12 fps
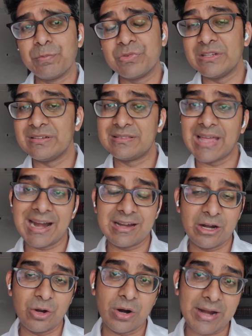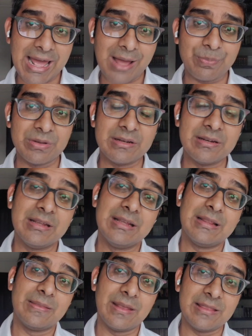Since that did not happen,
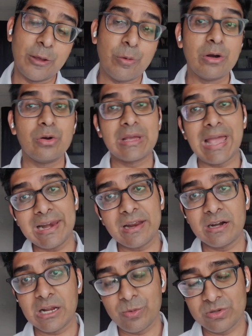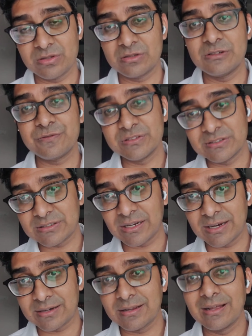then they went to Calcutta, which is a different
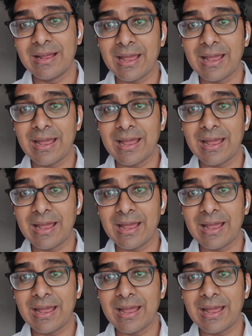state,